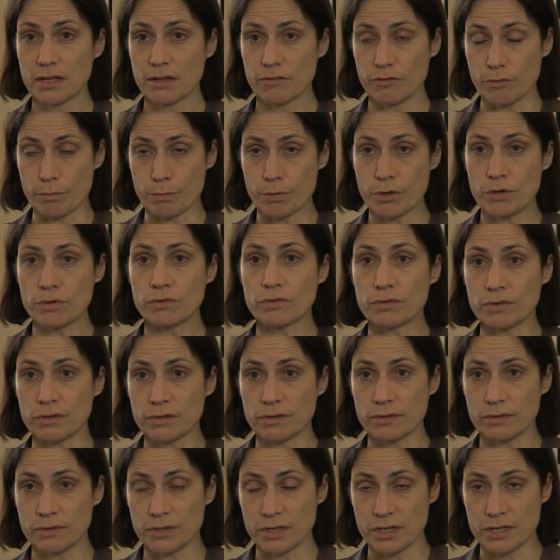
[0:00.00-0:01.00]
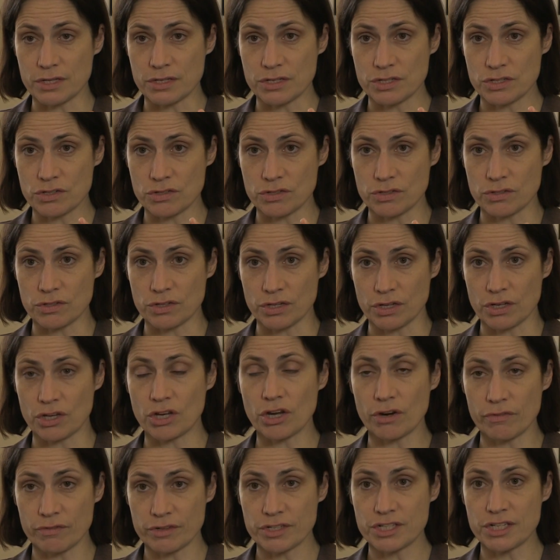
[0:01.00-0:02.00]
For Putin, the
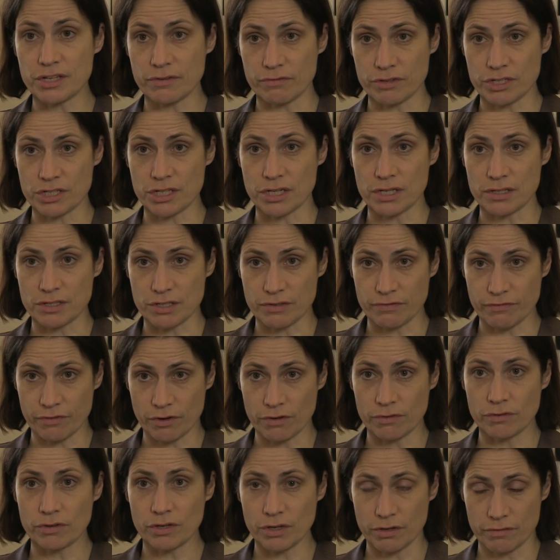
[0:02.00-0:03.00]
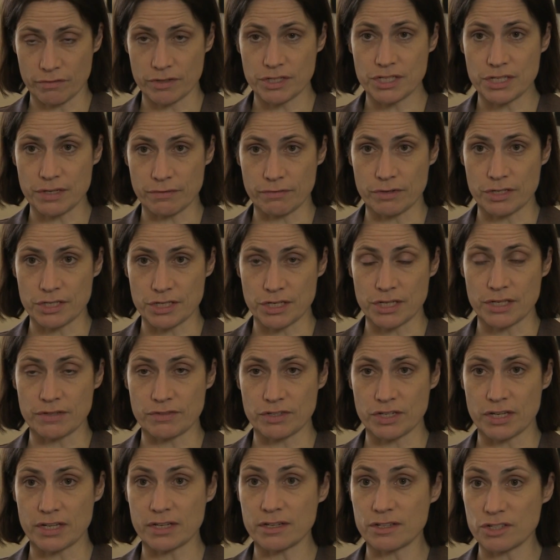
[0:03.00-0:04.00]
currency reserves, the foreign currency
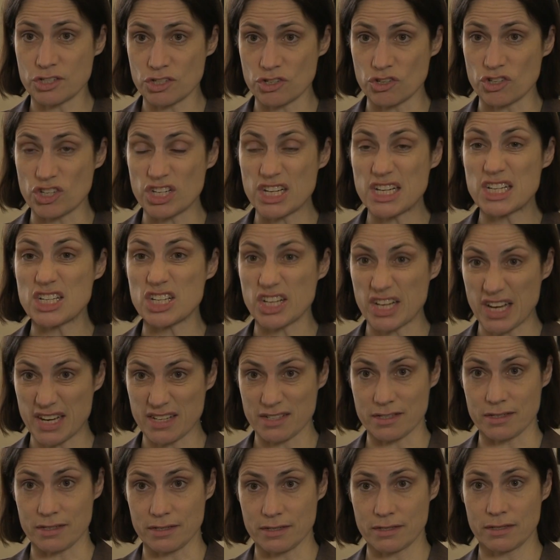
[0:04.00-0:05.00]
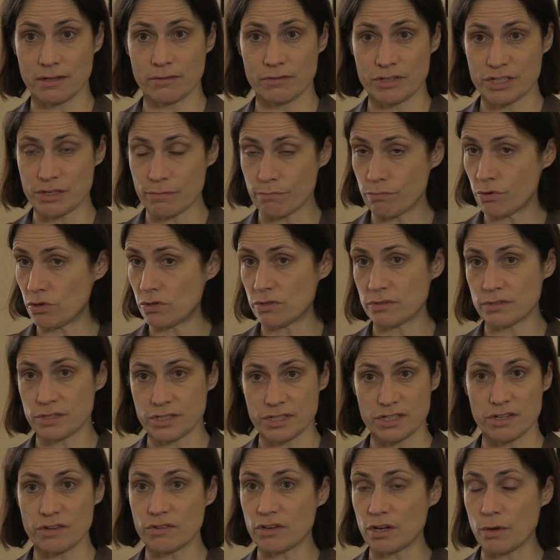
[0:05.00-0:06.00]
reserves, are like a strategic asset. They're as important
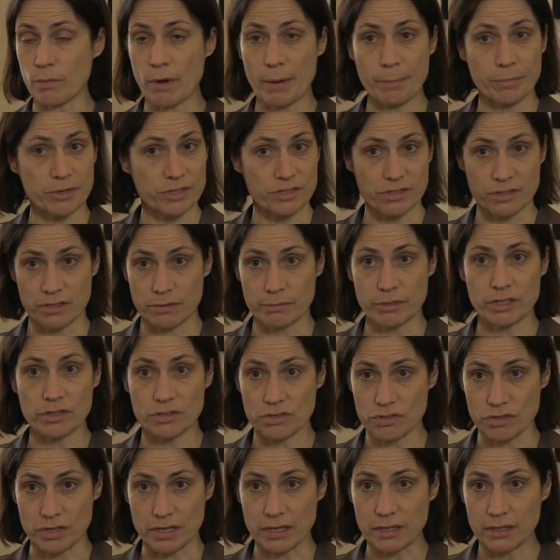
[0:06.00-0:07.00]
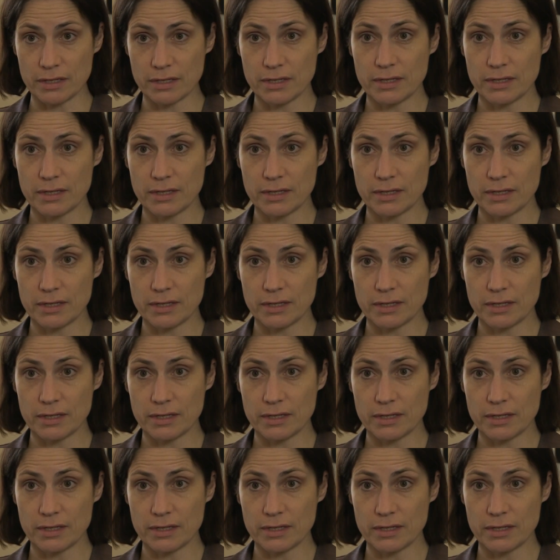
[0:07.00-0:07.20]
as nuclear weapons or the military.